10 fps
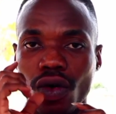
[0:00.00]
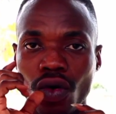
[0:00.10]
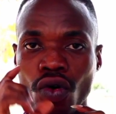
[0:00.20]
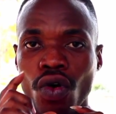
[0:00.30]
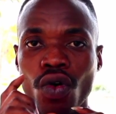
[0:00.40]

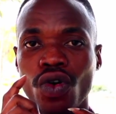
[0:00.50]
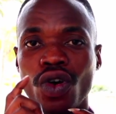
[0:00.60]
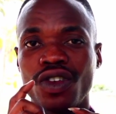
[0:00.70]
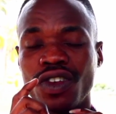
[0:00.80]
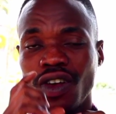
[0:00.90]

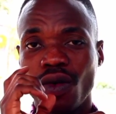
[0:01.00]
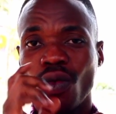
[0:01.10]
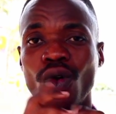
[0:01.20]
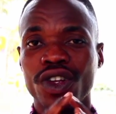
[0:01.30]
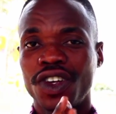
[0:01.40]
Coconut
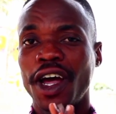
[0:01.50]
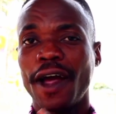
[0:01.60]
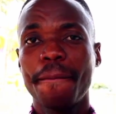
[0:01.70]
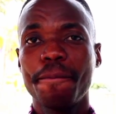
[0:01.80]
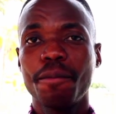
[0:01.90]
water.
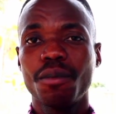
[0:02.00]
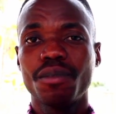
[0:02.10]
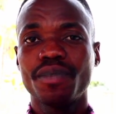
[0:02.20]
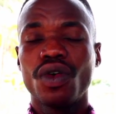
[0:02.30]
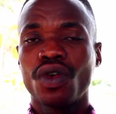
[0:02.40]

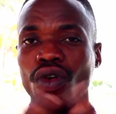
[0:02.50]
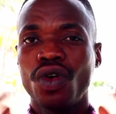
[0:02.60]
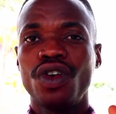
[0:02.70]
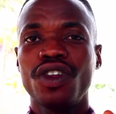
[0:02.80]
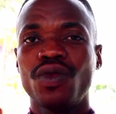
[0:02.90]

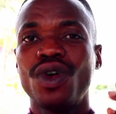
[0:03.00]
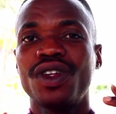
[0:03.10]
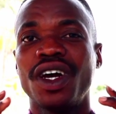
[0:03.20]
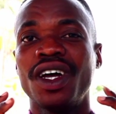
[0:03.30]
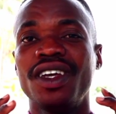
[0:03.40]
Coconut
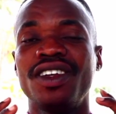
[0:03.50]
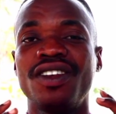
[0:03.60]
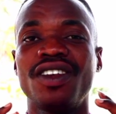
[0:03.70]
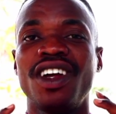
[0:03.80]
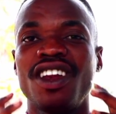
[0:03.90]
water
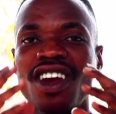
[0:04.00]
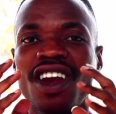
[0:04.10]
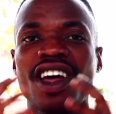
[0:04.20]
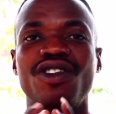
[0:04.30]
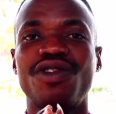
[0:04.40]
is a
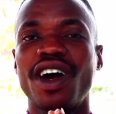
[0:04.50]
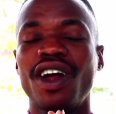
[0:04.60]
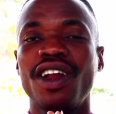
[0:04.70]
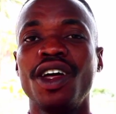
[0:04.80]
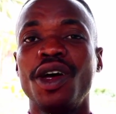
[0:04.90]

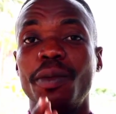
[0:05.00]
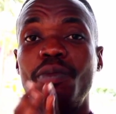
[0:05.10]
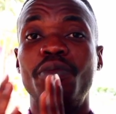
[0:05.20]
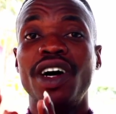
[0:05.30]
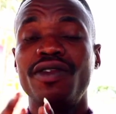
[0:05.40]
natural
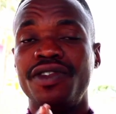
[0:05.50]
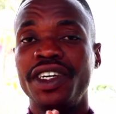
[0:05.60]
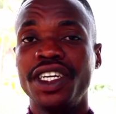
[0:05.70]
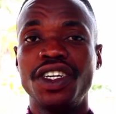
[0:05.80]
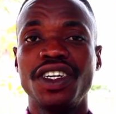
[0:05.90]

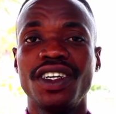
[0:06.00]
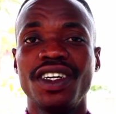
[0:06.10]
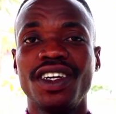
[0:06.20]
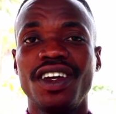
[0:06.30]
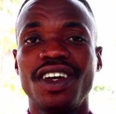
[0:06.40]
beverage
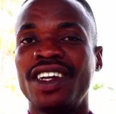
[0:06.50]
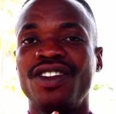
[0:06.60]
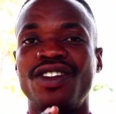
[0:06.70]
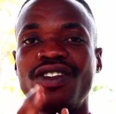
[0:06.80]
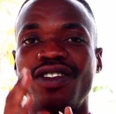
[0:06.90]
that
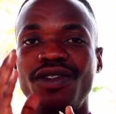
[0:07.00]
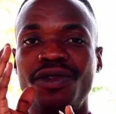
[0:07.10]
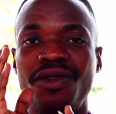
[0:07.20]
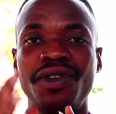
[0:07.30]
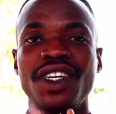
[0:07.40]
is
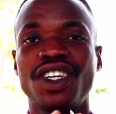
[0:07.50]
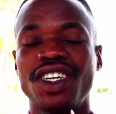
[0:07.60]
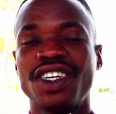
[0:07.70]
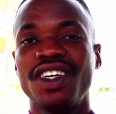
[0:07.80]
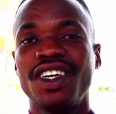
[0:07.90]

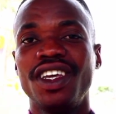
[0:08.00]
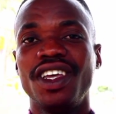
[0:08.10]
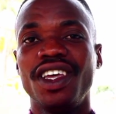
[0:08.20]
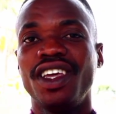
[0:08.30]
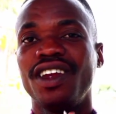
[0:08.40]
rich
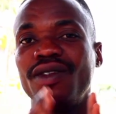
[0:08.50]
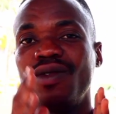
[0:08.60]
in